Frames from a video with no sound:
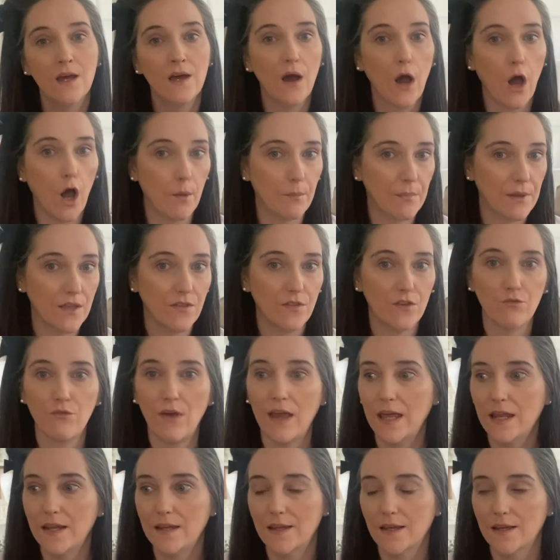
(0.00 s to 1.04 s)
upping the
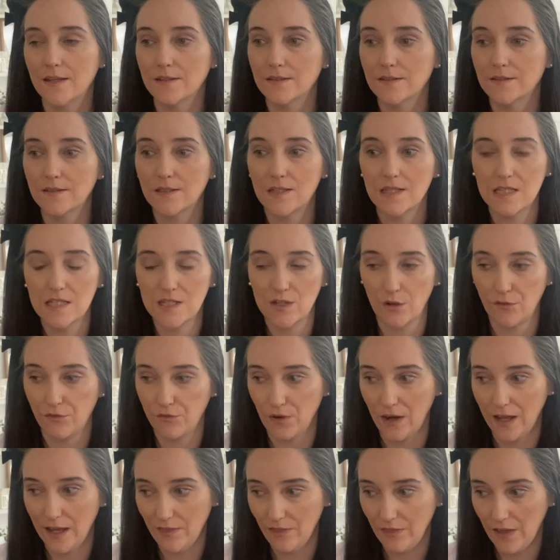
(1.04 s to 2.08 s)
rent and stuff
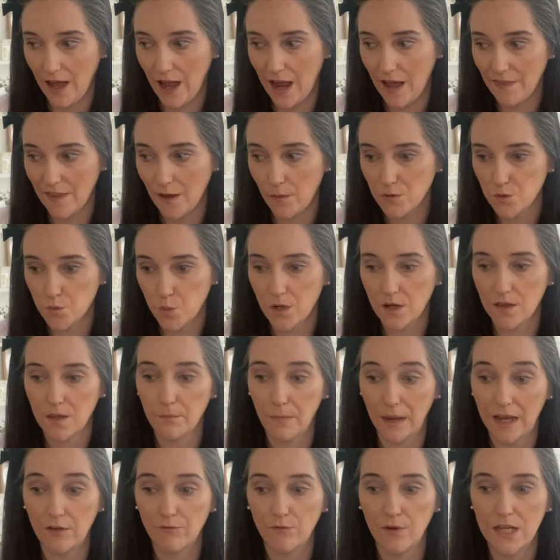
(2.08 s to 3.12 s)
like that. And that was one of the
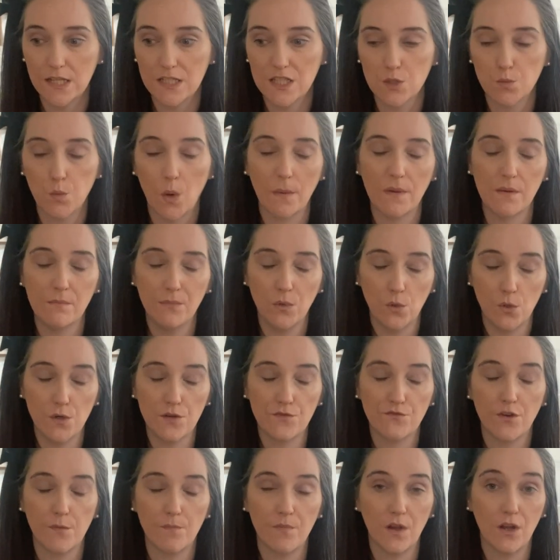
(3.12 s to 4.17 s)
main reasons why we
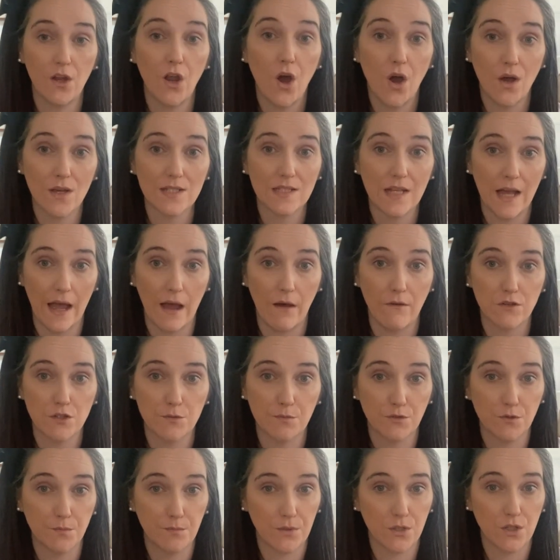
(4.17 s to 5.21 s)
moved from the last house,
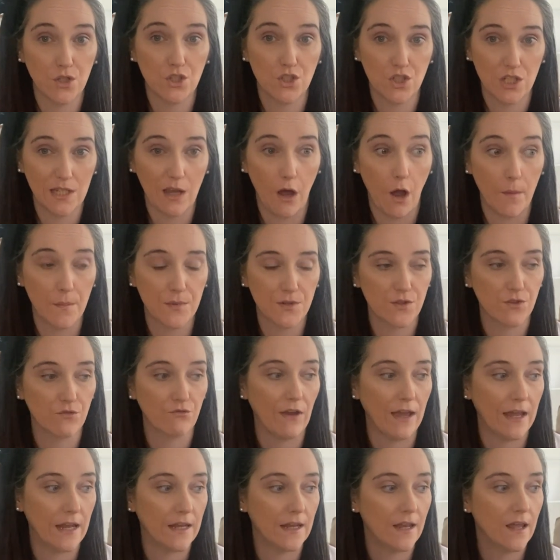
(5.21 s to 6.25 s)
was because she upped the
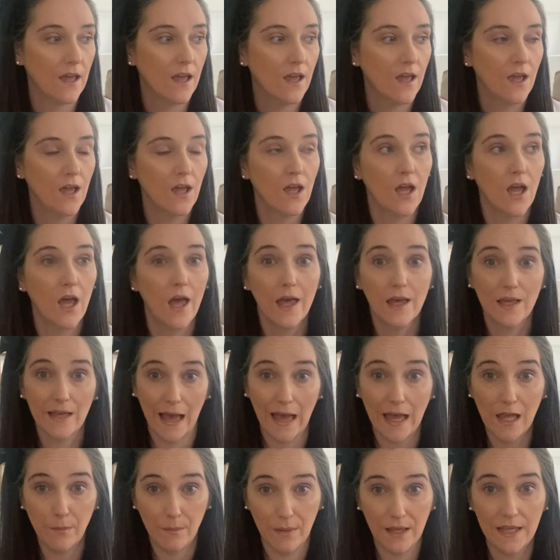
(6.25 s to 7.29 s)
rent,
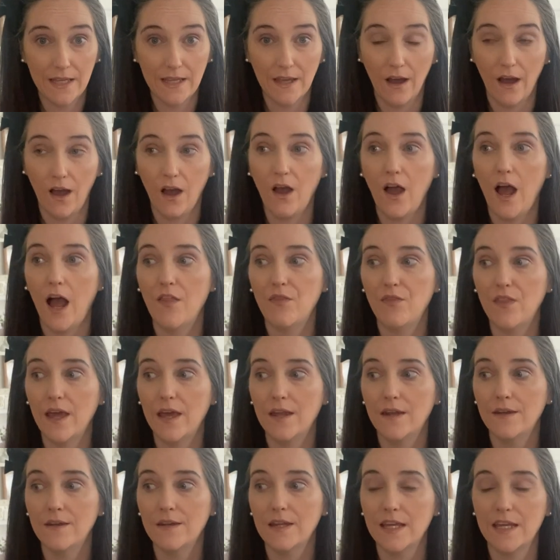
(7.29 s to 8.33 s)
came here, and
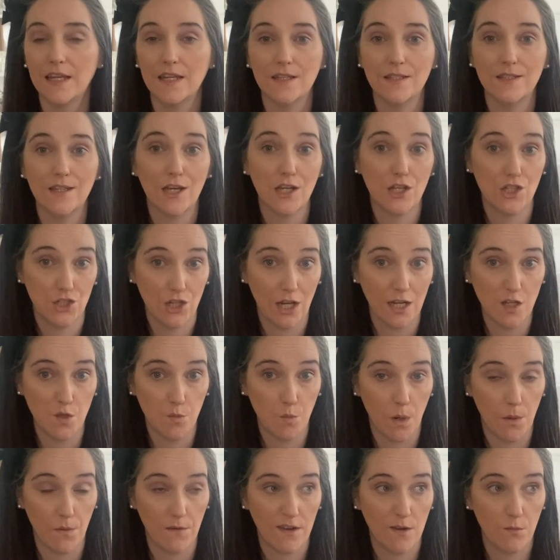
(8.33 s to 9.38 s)
then in
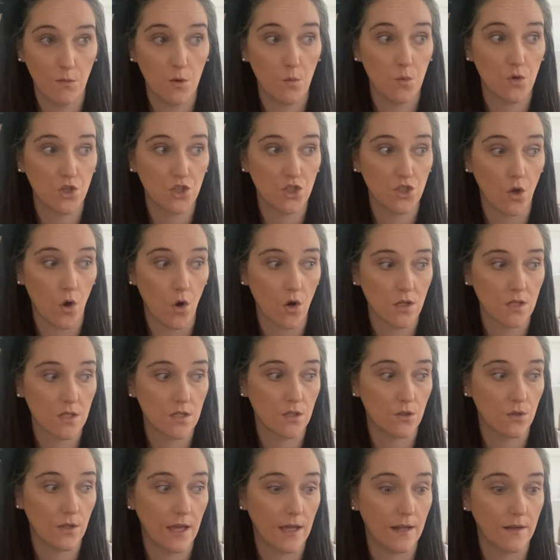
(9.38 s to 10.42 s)
January we were shocked
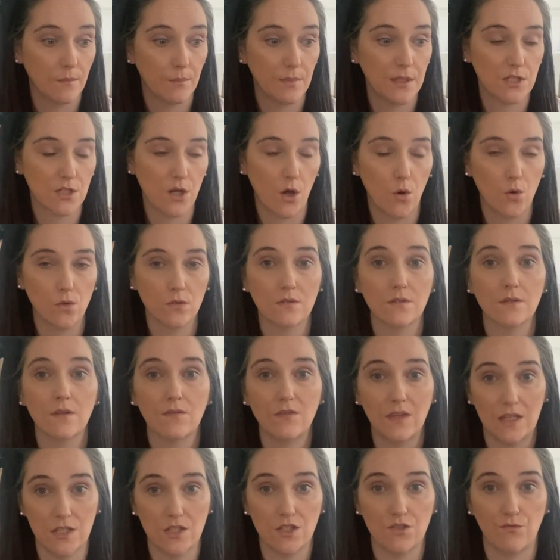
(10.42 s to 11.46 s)
to then be told that
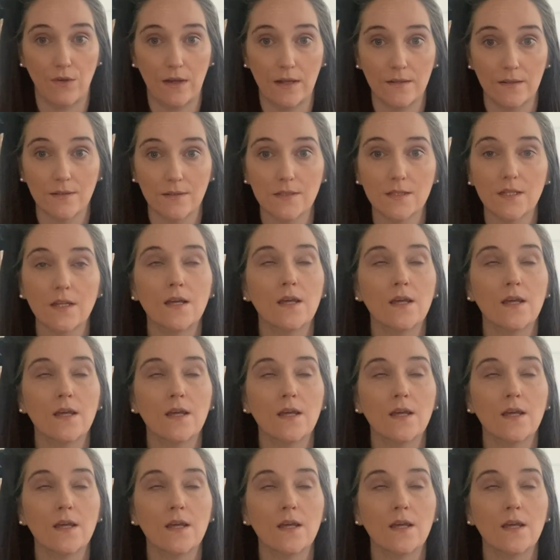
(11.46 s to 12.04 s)
this rent